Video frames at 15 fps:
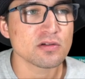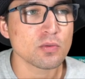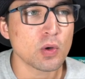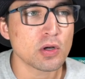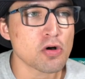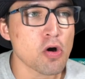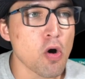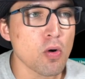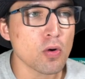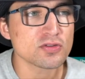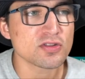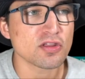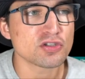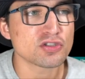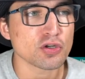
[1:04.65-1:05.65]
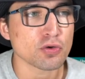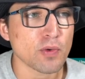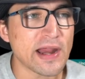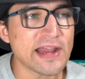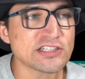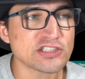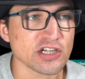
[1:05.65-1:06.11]
will hold the
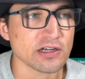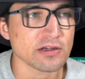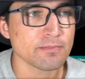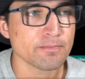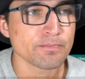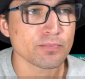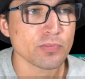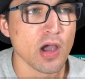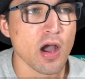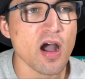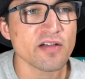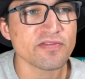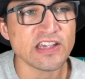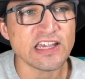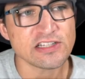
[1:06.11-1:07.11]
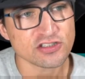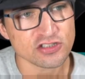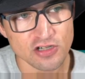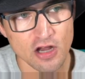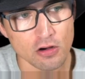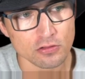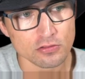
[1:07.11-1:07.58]
duration of each
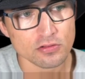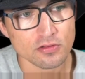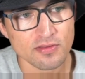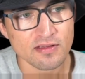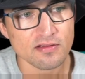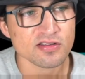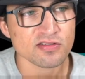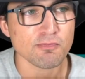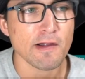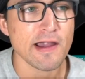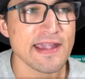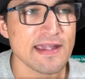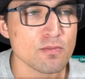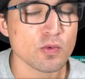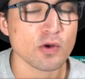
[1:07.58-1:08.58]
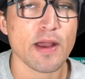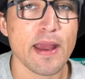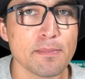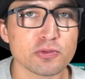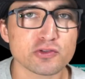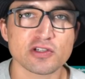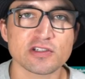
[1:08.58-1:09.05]
note. This way we're
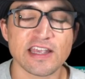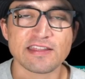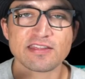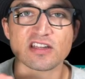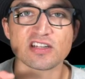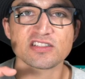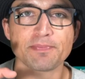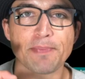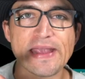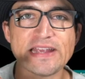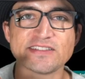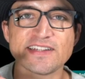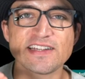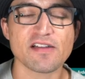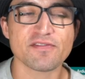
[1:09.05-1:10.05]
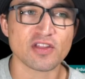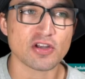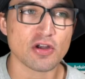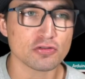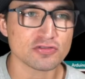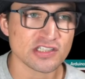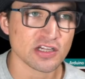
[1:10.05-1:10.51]
able to get the spacing of the
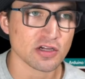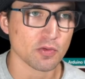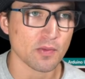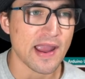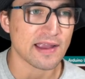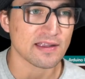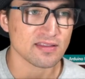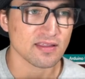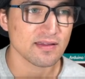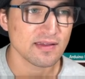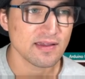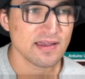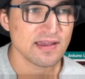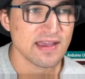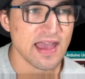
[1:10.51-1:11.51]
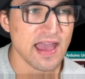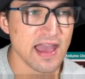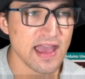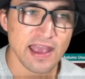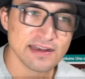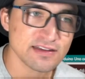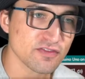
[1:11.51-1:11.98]
notes correct.
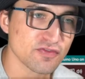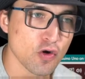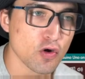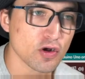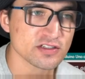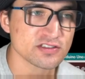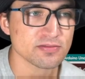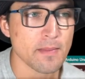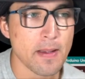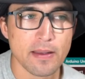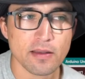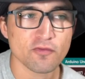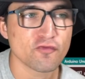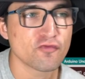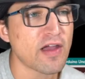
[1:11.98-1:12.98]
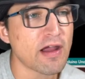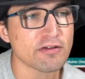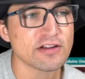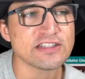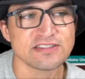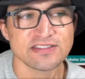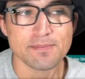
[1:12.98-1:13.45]
And of course,
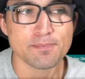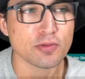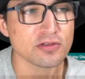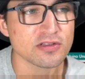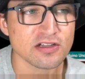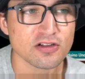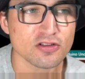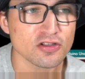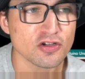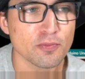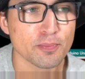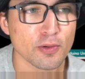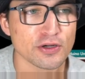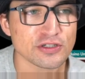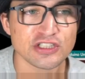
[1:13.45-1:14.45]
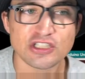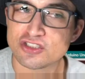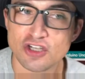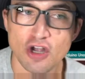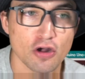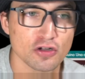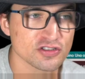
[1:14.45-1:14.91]
very simple little loop where it just
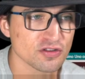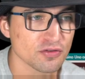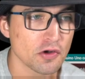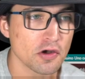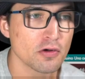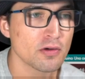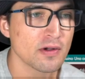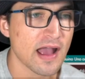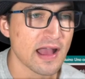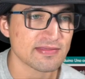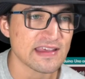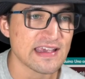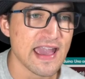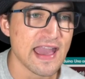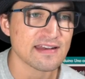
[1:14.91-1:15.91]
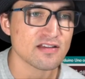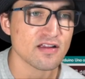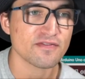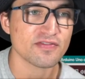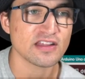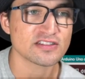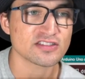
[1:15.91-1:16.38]
goes through at the end
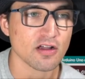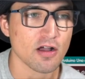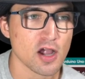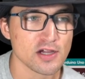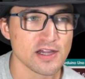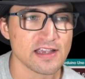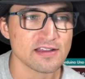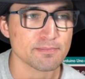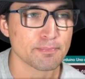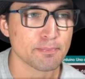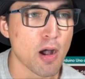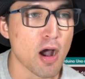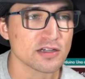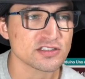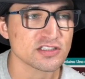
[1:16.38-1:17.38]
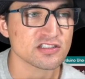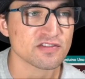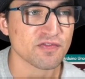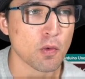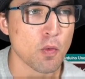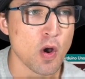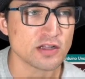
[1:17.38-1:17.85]
of the song. It pauses
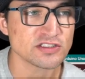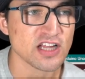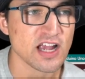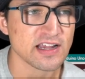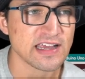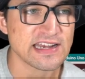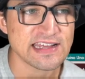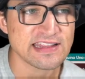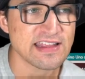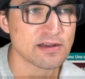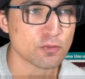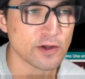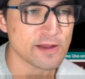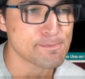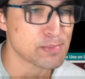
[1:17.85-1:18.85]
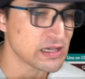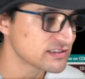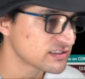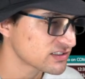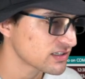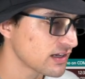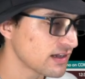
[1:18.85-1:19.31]
for 1 second and then repeats